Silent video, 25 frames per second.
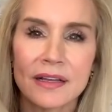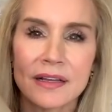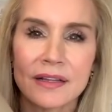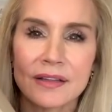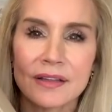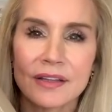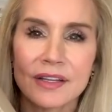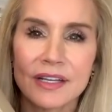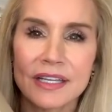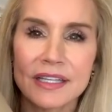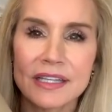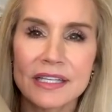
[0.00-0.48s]

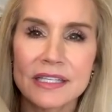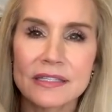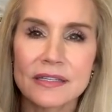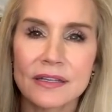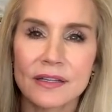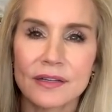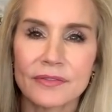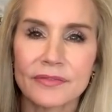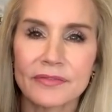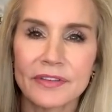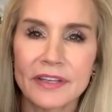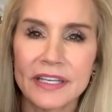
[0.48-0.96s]
Look at these
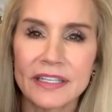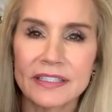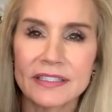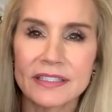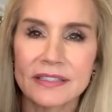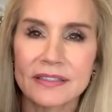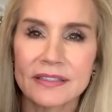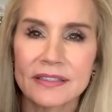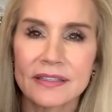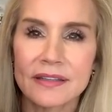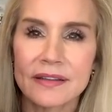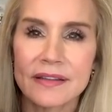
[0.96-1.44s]
little feet.
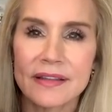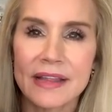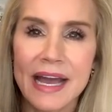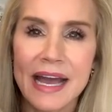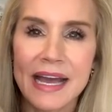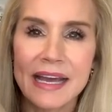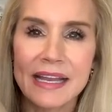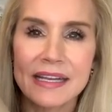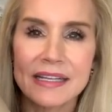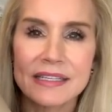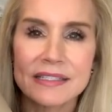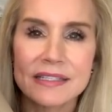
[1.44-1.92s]

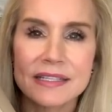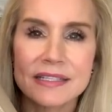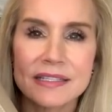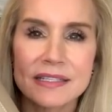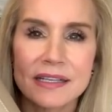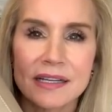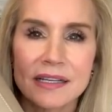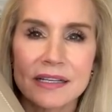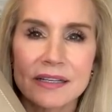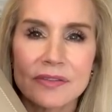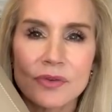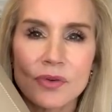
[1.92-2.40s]
That is a
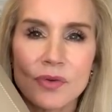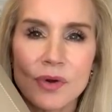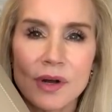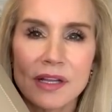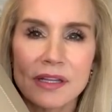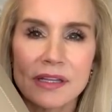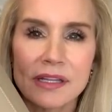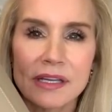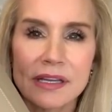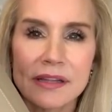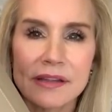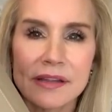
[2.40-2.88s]
sign of
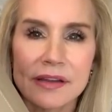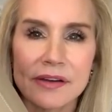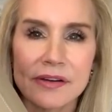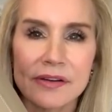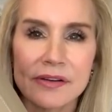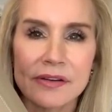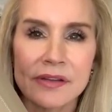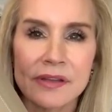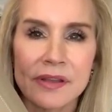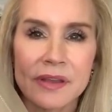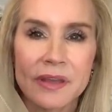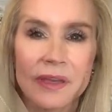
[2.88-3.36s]
quality
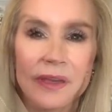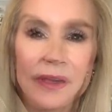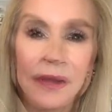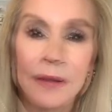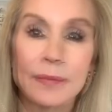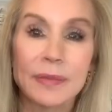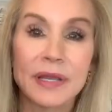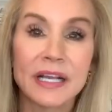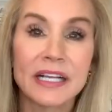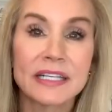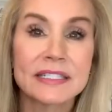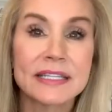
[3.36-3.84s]
there
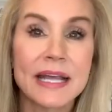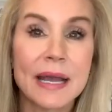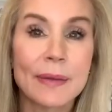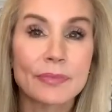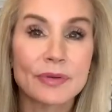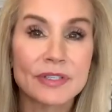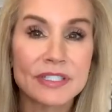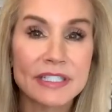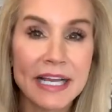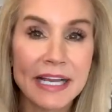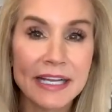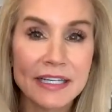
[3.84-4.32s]
because that
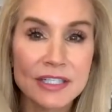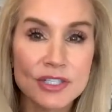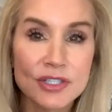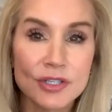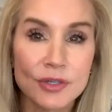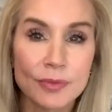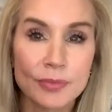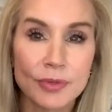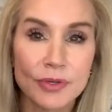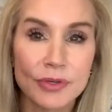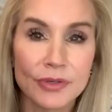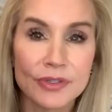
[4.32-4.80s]
protects
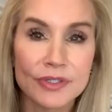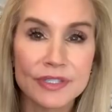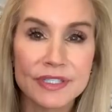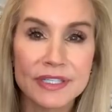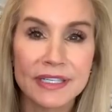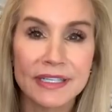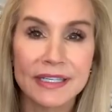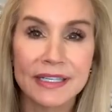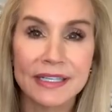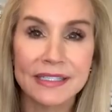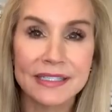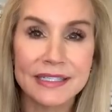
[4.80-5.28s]
your purse
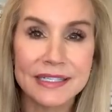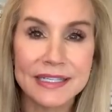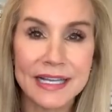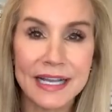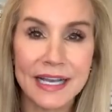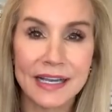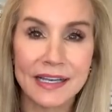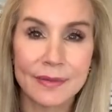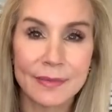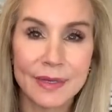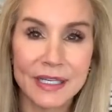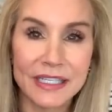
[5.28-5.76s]
against the
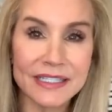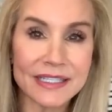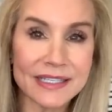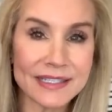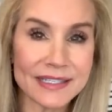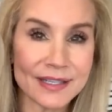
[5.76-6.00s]
elements.